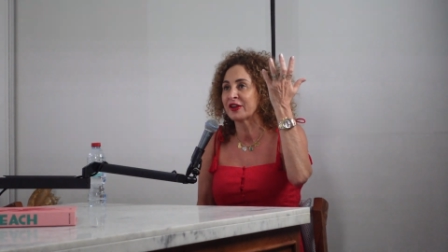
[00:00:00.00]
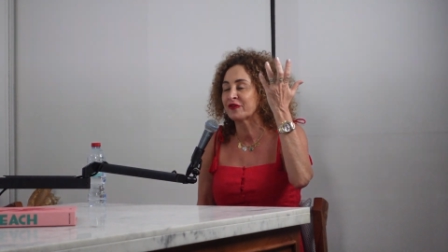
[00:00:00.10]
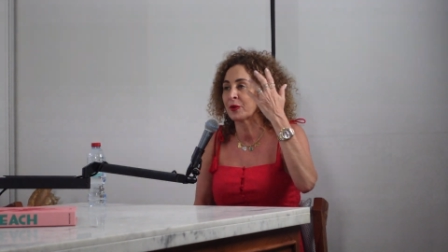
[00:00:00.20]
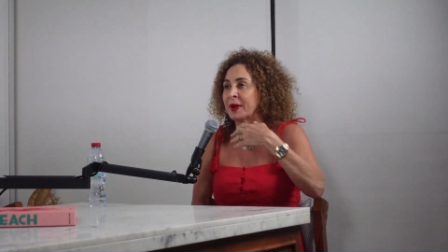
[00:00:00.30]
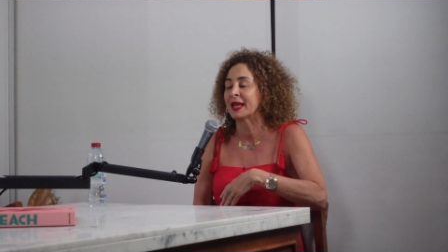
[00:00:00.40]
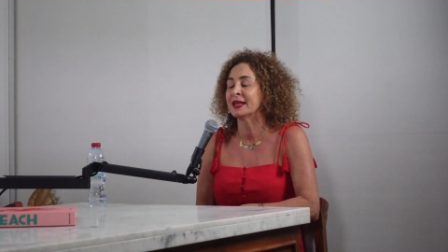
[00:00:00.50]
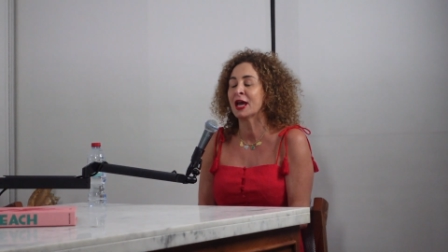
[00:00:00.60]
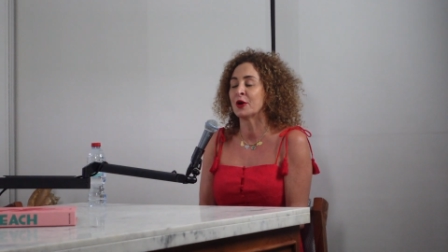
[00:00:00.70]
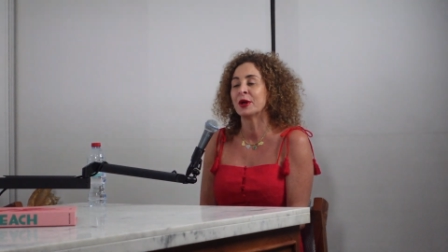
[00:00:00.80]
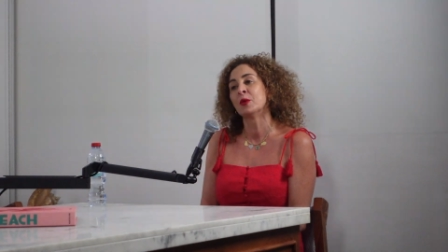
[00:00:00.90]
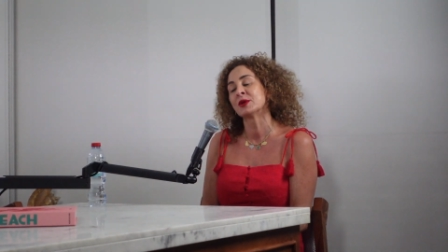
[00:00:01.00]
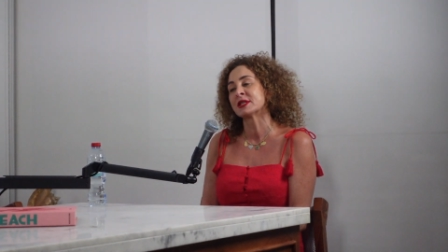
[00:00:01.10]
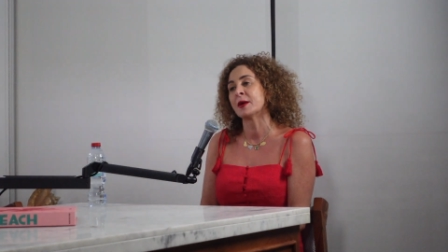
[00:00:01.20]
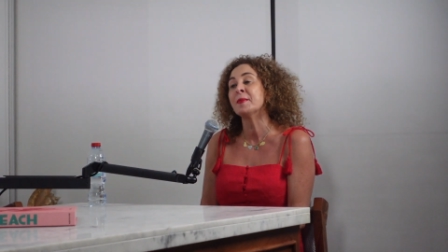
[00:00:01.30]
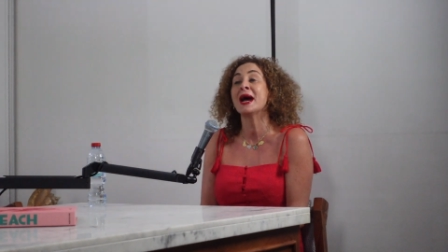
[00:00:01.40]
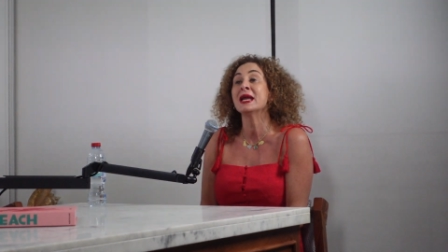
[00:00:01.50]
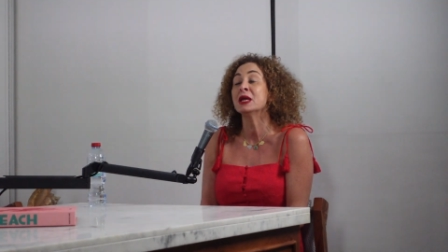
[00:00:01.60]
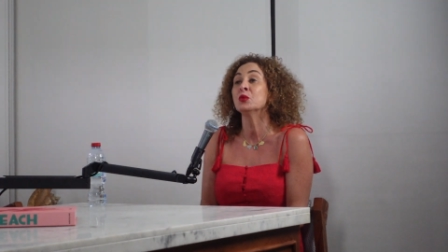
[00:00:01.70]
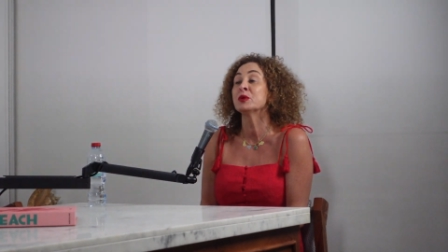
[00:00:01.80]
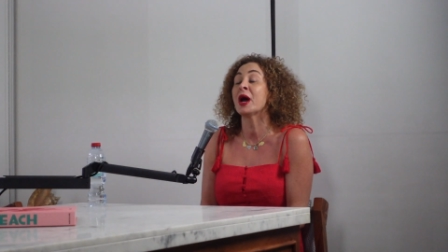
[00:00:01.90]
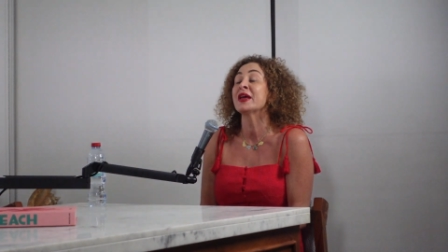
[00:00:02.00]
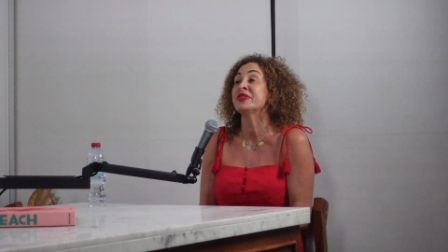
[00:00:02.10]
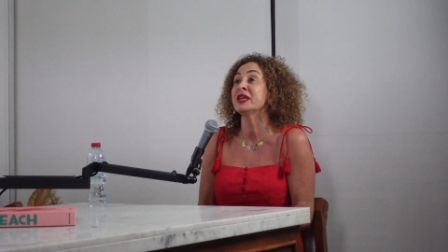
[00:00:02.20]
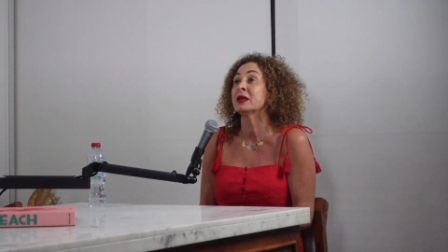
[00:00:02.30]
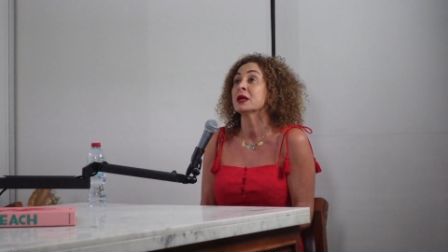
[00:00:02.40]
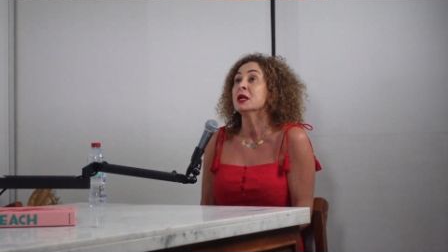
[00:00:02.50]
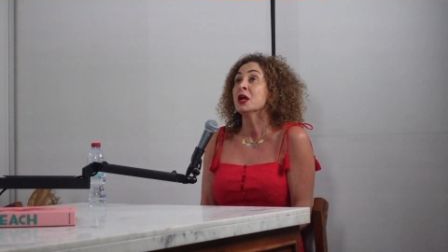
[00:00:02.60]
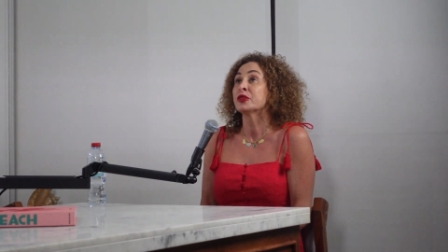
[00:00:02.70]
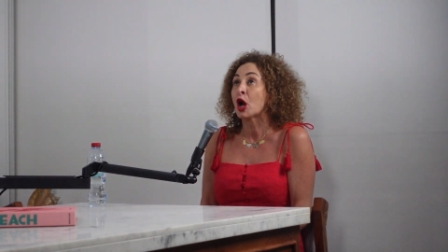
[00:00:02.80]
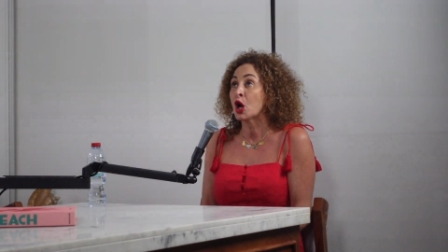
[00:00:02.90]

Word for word: thing for me. No, it was not. My, it, I think the